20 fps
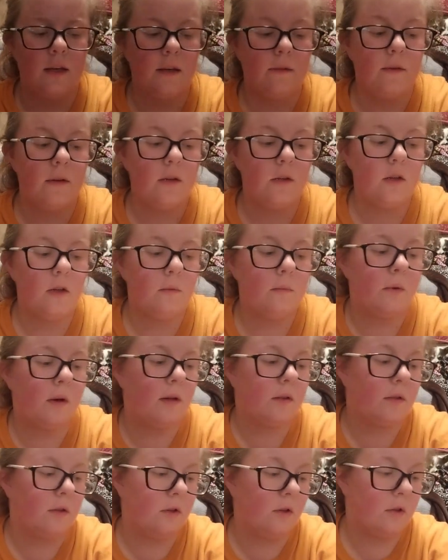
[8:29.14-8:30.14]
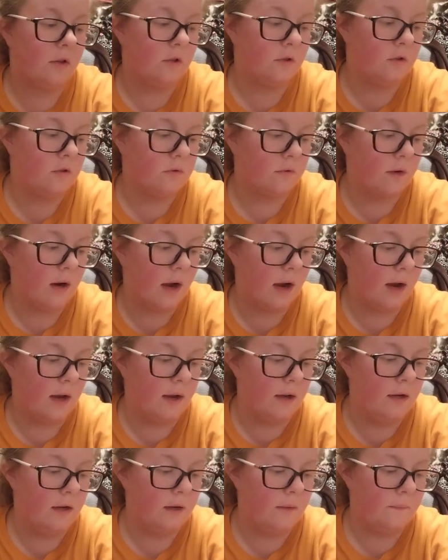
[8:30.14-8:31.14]
they give you a coupon so you can
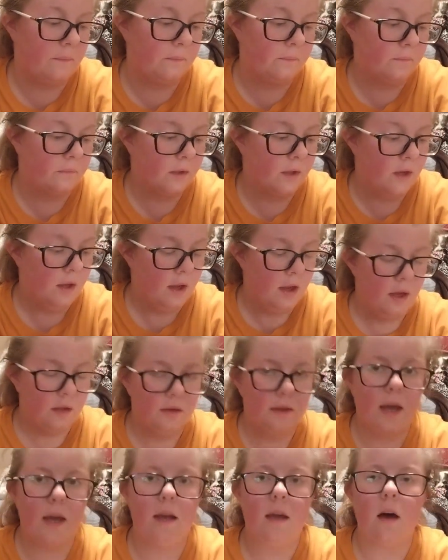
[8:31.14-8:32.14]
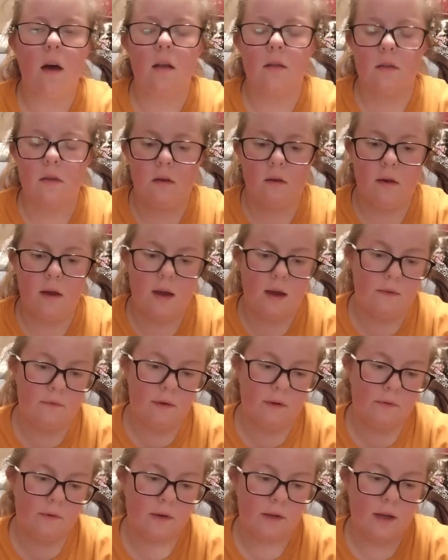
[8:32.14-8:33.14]
try it. They also
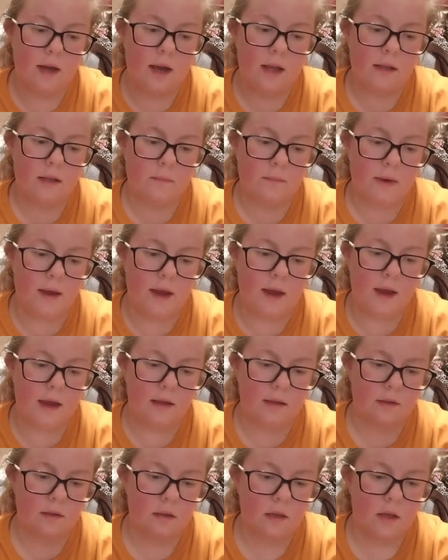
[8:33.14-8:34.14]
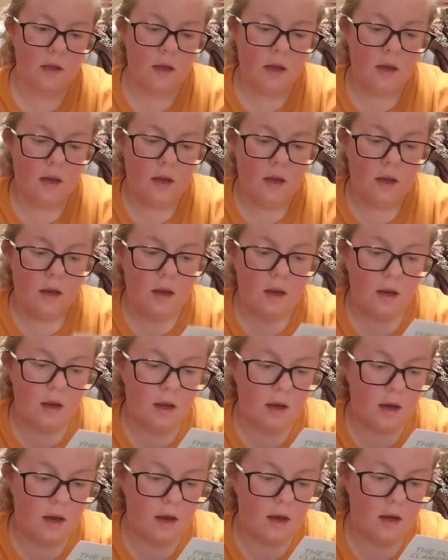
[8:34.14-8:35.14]
have different kinds of masks.
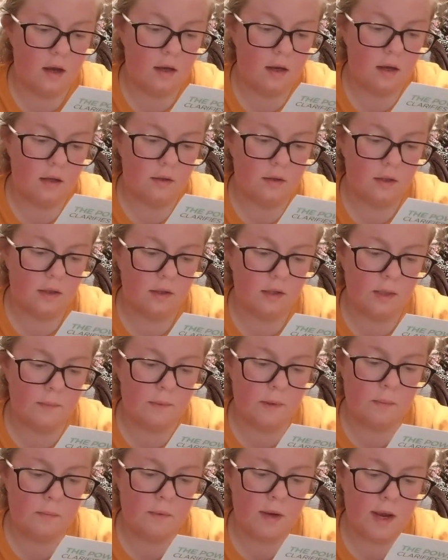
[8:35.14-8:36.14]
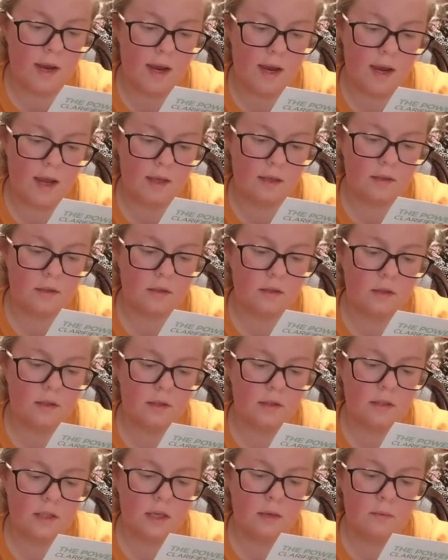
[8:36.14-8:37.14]
The lemon mask,
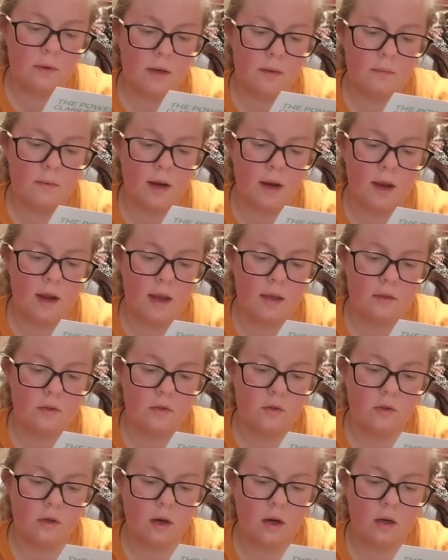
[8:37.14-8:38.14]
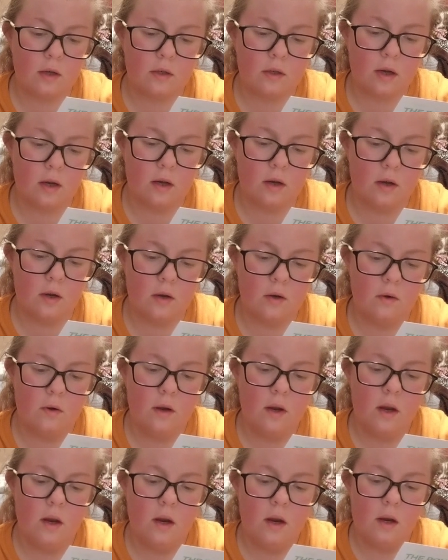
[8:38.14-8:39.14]
the seaweed mask, charcoal,
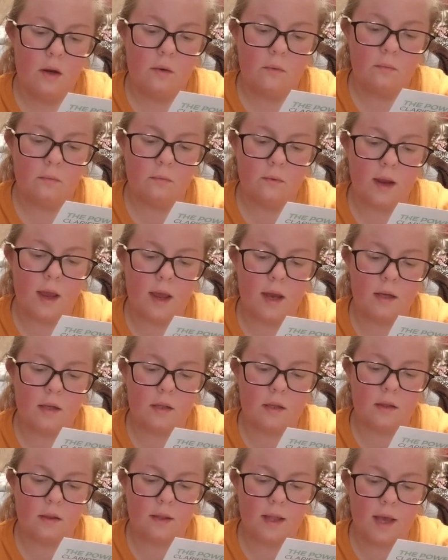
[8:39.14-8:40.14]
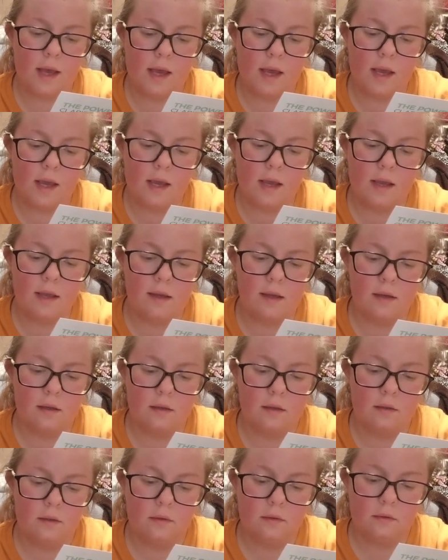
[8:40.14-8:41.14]
red clay,
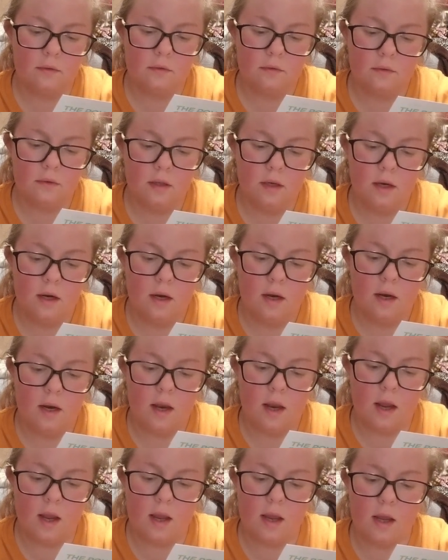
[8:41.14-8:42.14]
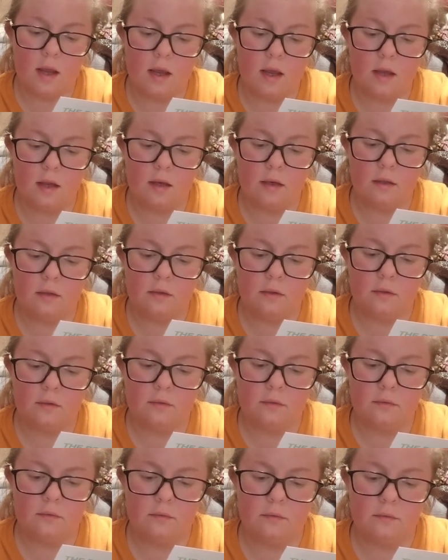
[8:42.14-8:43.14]
and
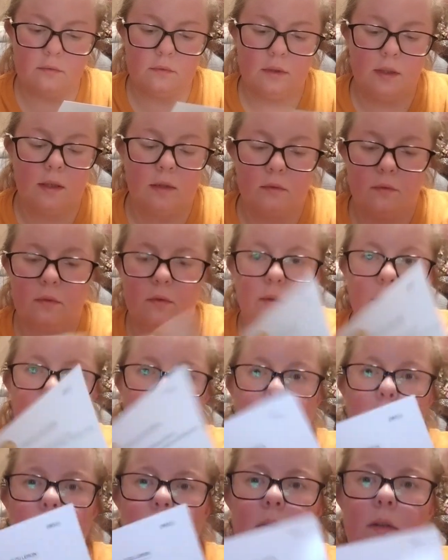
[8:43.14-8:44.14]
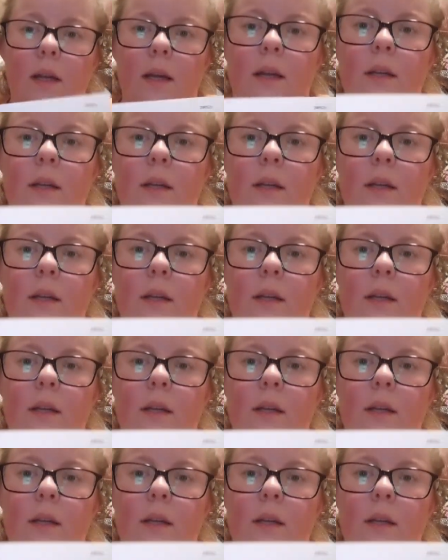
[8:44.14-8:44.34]
I don't know that word,